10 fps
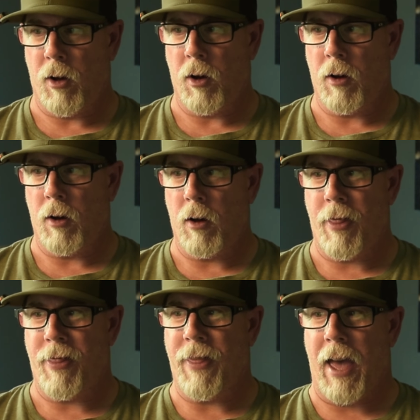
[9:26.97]

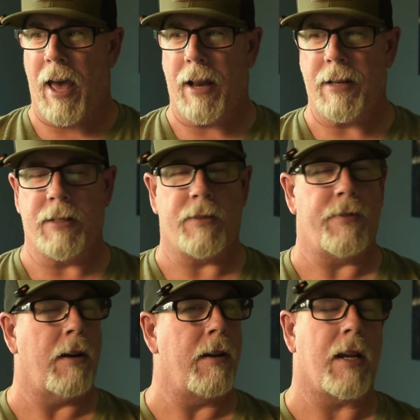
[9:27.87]
That is
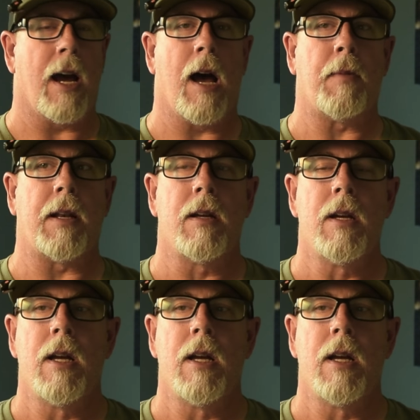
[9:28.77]
very common.